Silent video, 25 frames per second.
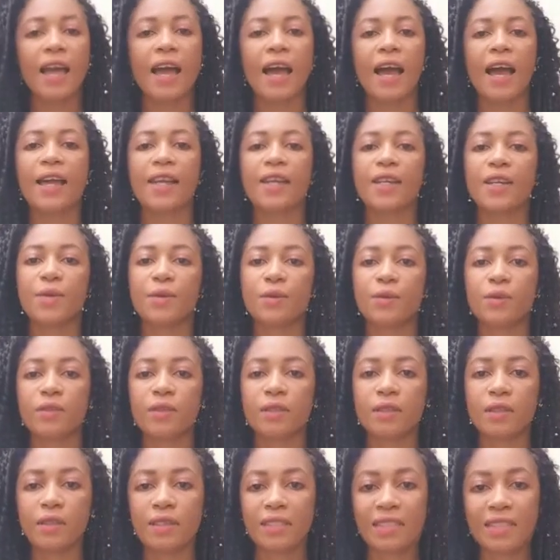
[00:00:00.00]
And they
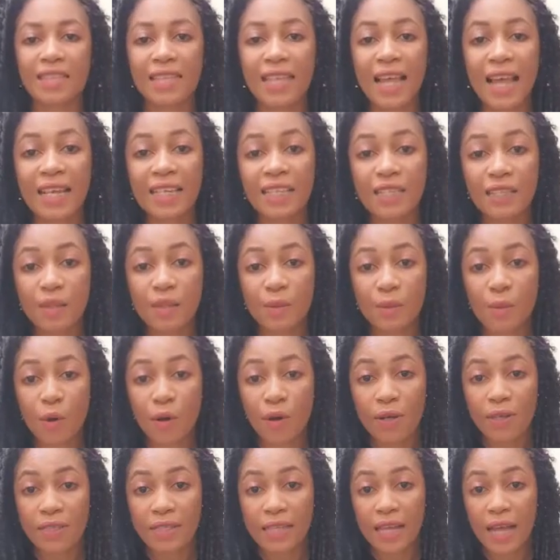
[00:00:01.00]
would snatch the
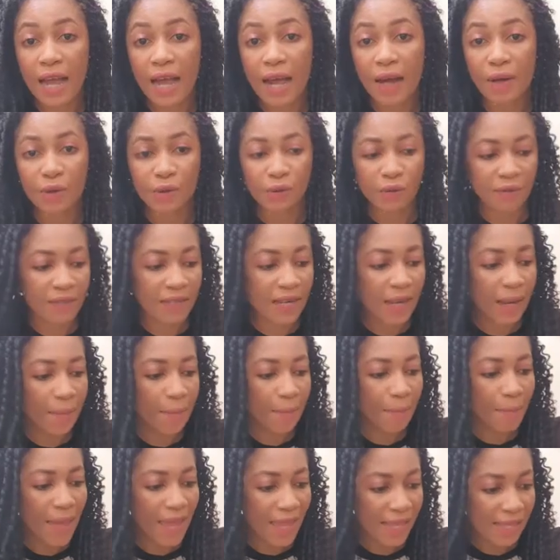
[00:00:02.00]
boys out of
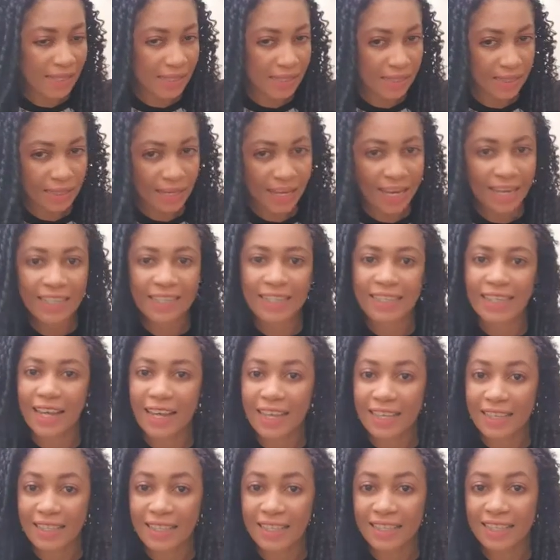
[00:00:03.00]
their beds at
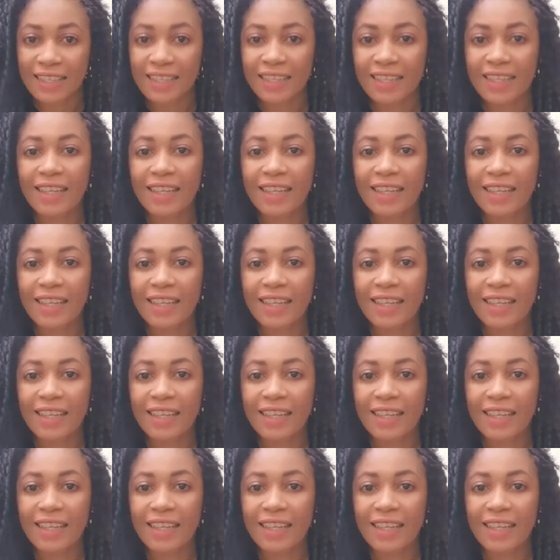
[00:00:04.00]
night.